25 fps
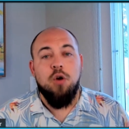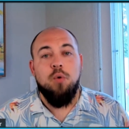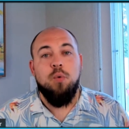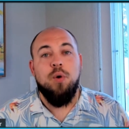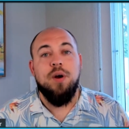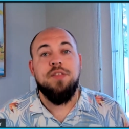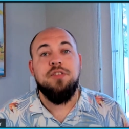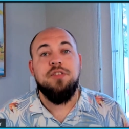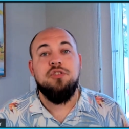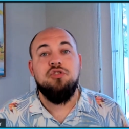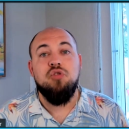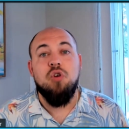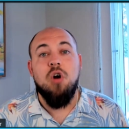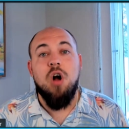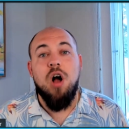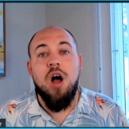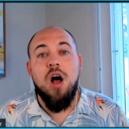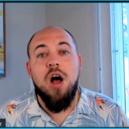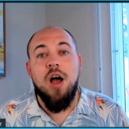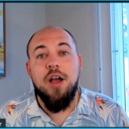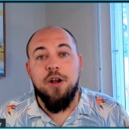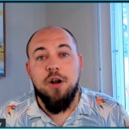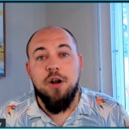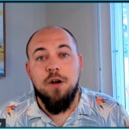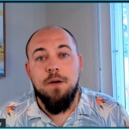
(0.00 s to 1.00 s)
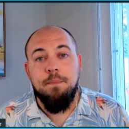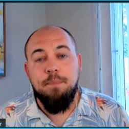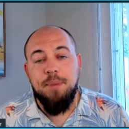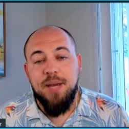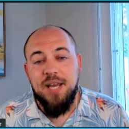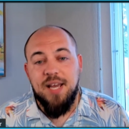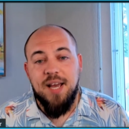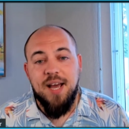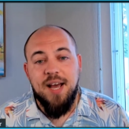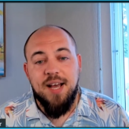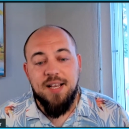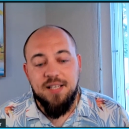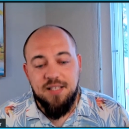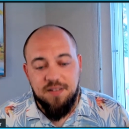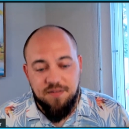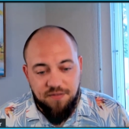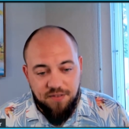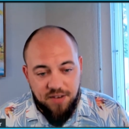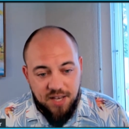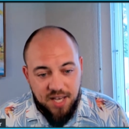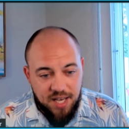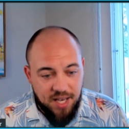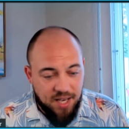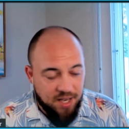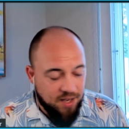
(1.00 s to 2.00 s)
Withdraw your
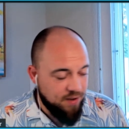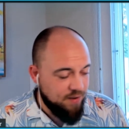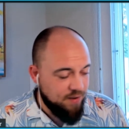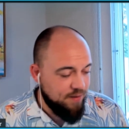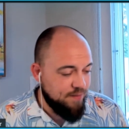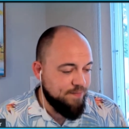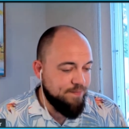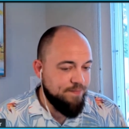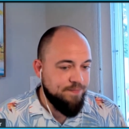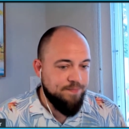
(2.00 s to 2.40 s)
BSV.